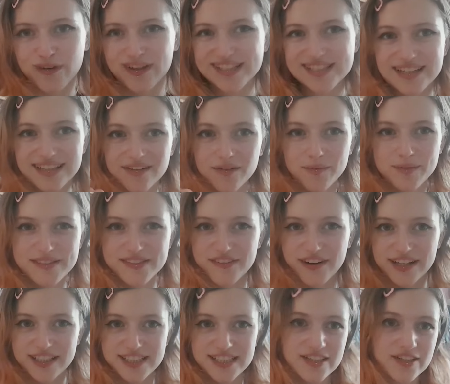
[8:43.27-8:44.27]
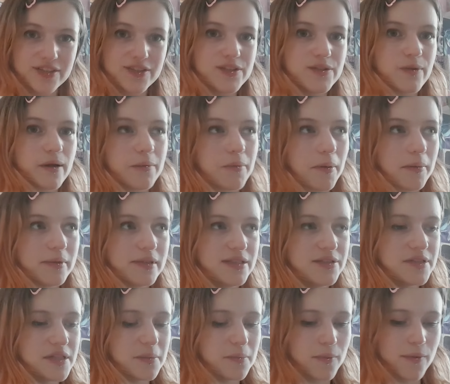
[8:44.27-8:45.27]
It's a little bit scratchy though, so I probably
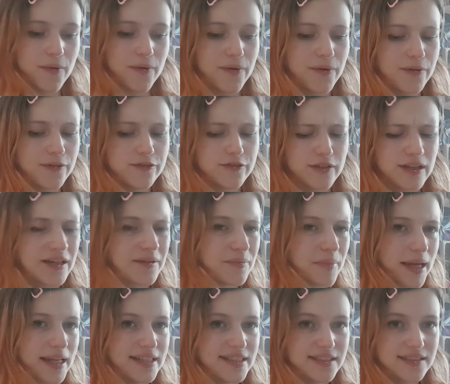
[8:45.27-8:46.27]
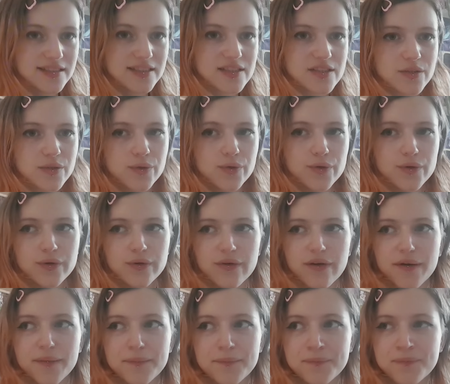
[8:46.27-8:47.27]
use it more for like pendants
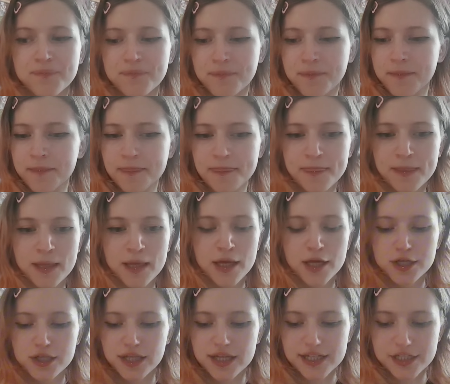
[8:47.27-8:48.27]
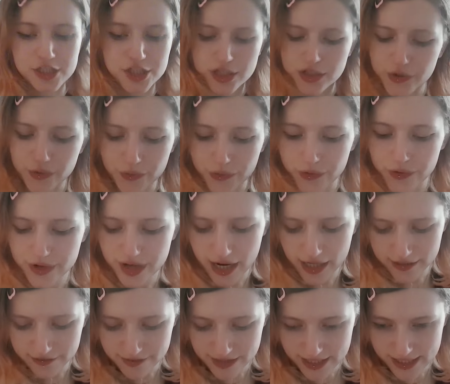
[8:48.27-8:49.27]
or like decor kind
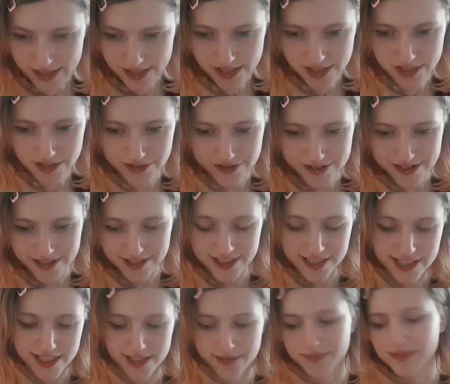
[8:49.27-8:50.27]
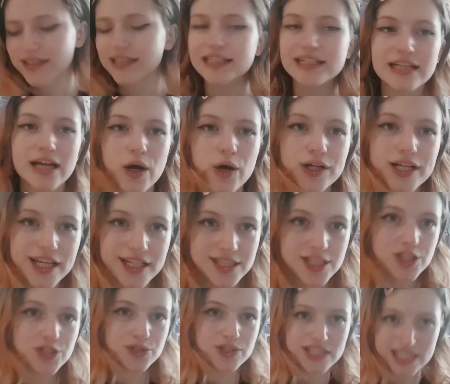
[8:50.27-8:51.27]
of things, not something
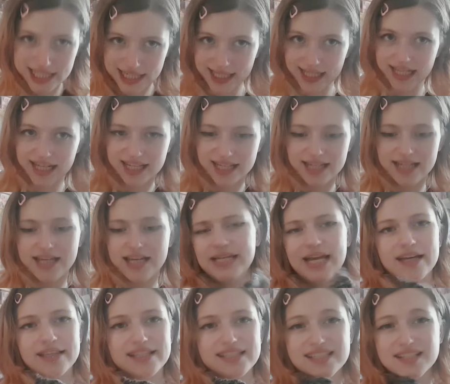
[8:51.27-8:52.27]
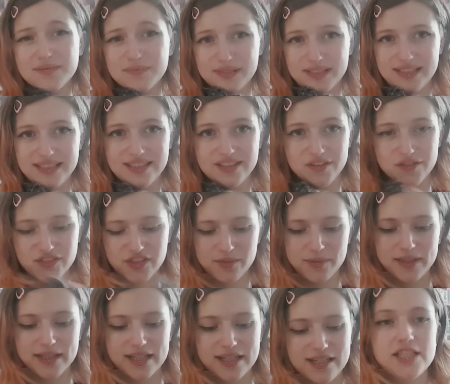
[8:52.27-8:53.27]
against your skin. Yeah, that's completely off
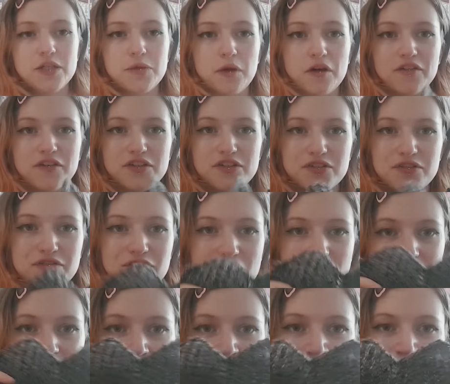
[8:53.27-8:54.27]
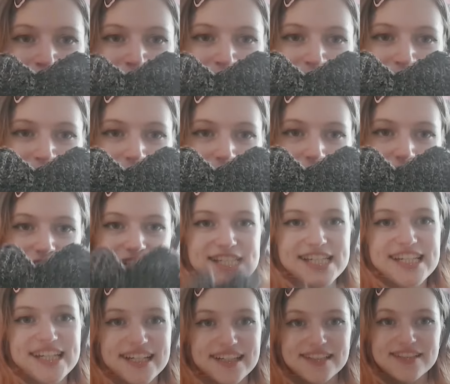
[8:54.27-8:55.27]
topic. This is what I've got so far. Undid
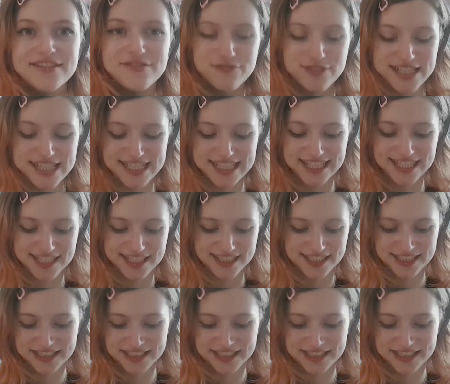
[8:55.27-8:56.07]
it, redid it.